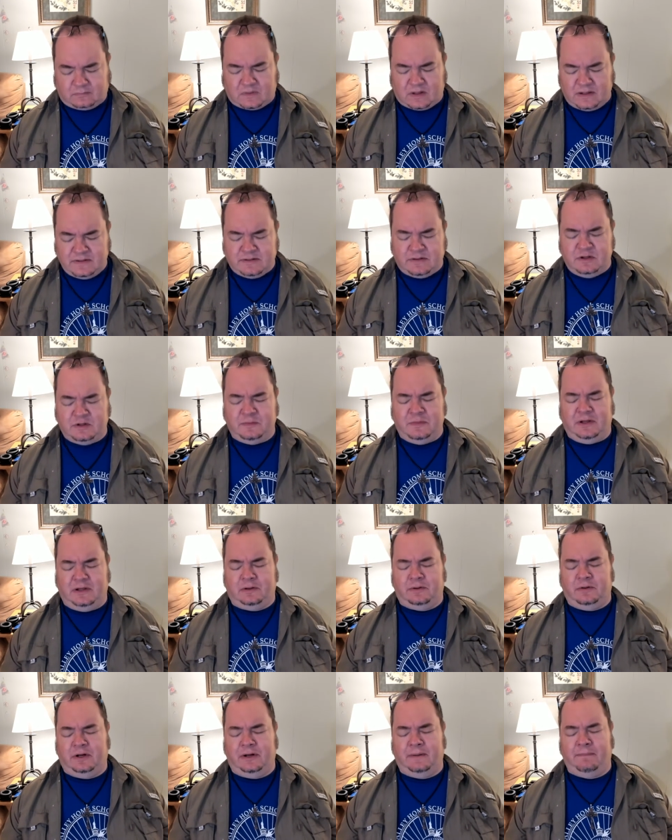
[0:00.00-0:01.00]
excuse me,
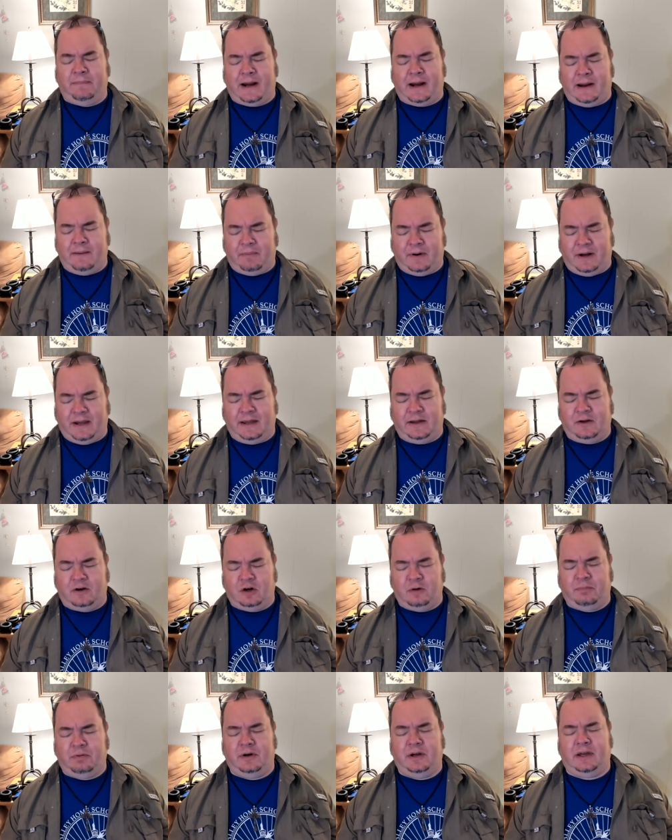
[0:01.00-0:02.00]
including Brian
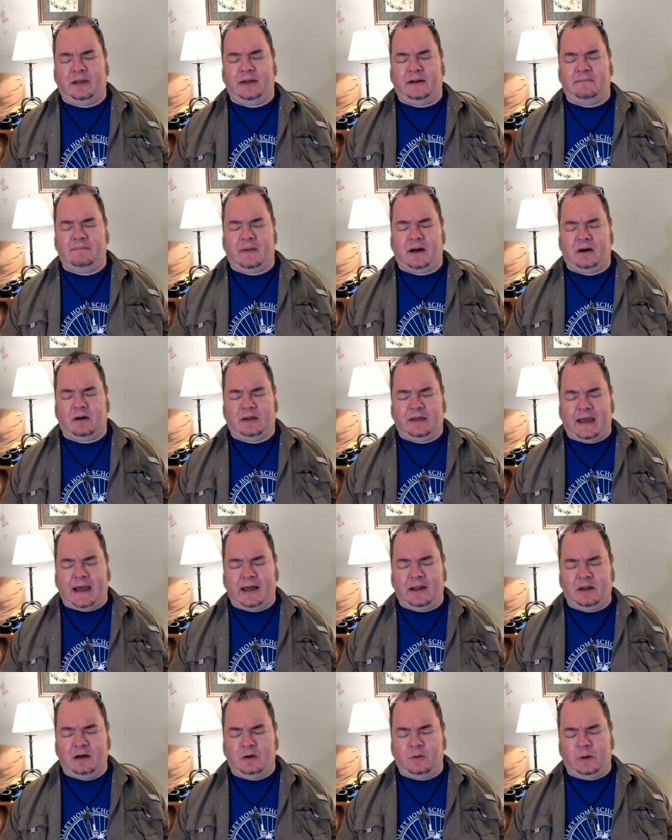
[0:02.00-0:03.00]
Gerberick and Mark
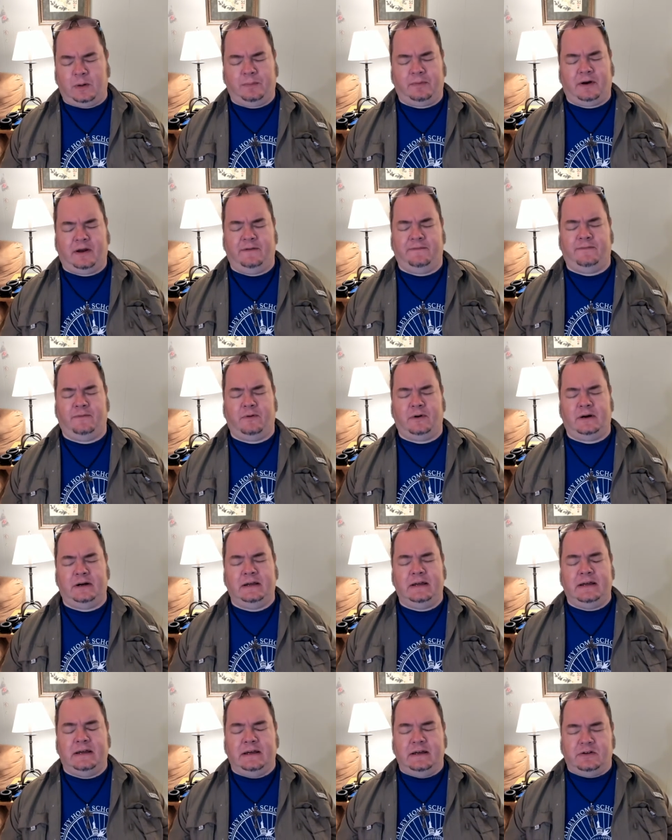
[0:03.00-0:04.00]
Gallo. We pray for
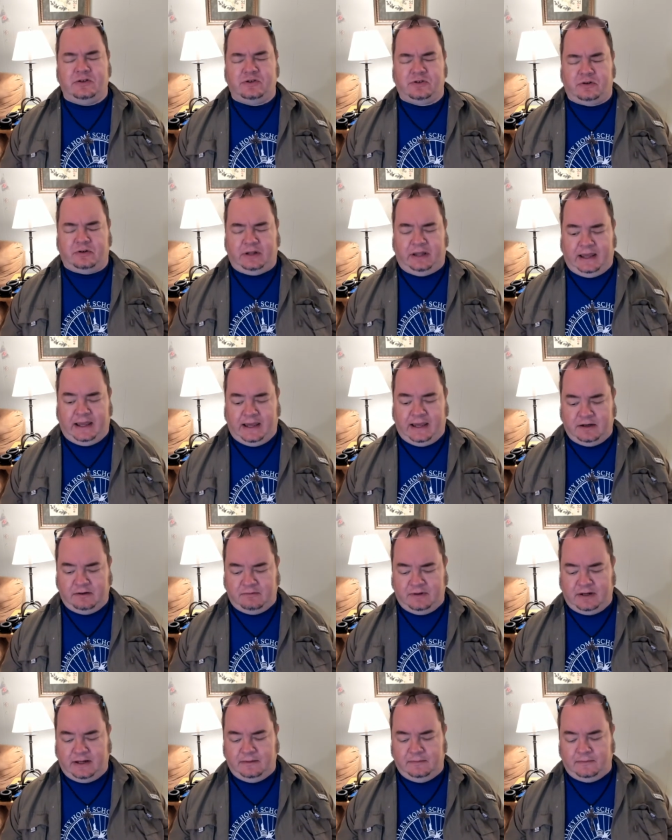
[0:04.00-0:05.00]
Shirley
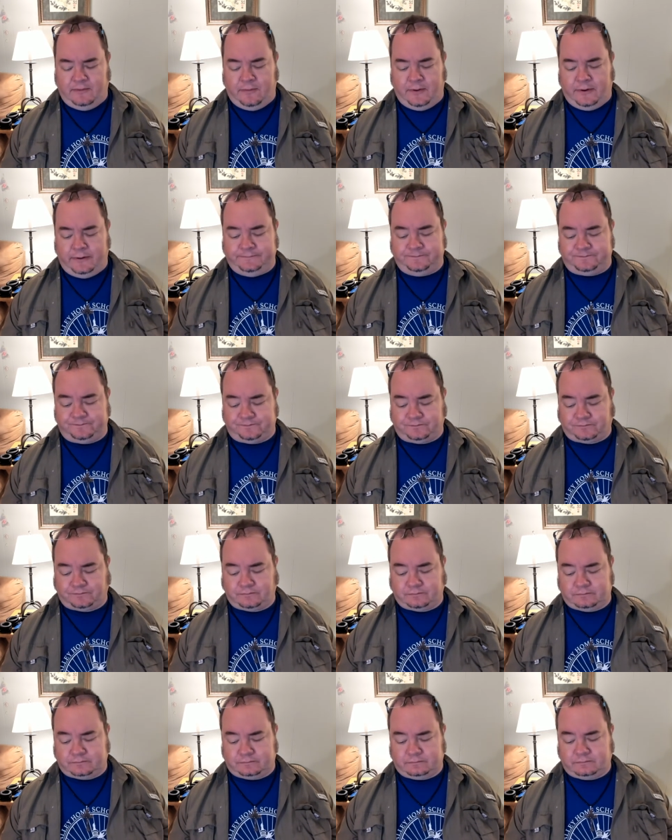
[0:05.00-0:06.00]
Henry, Lord,
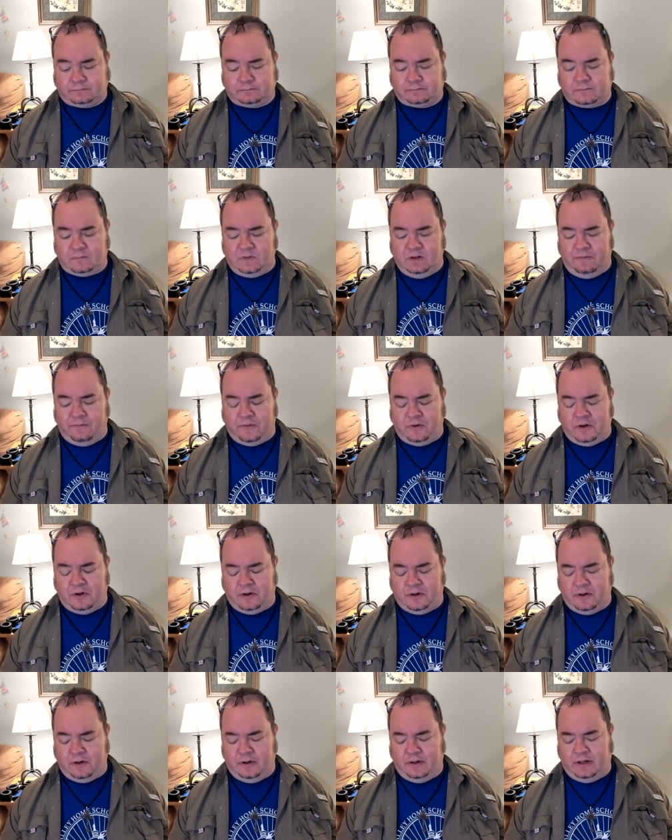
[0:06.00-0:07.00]
for
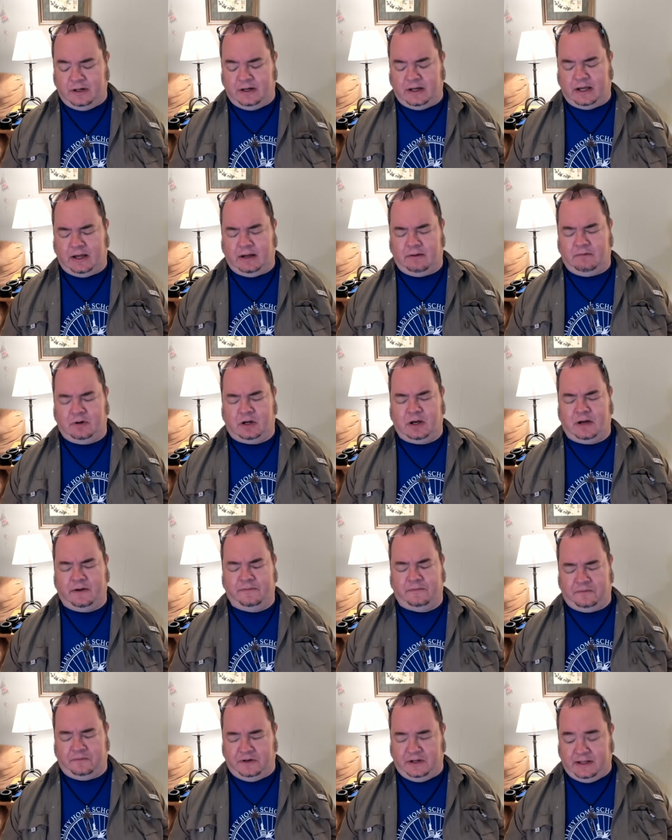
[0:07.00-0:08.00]
her uh,
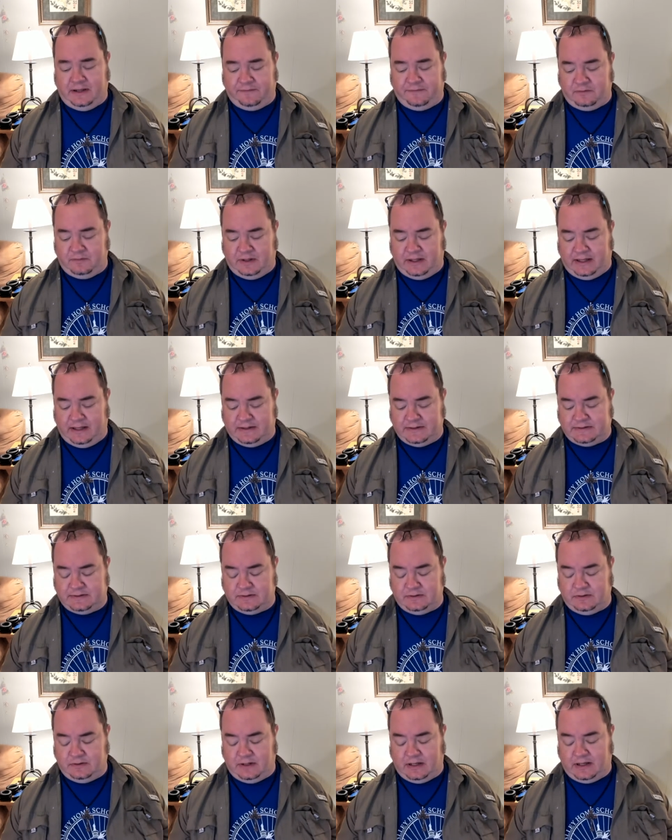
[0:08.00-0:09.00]
recovery from
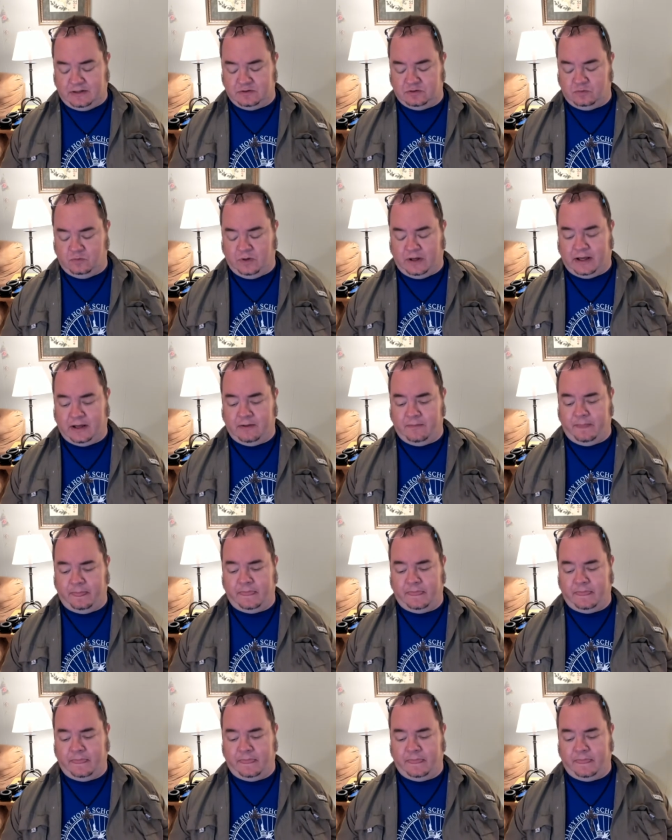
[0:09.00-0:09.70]
cancer as well.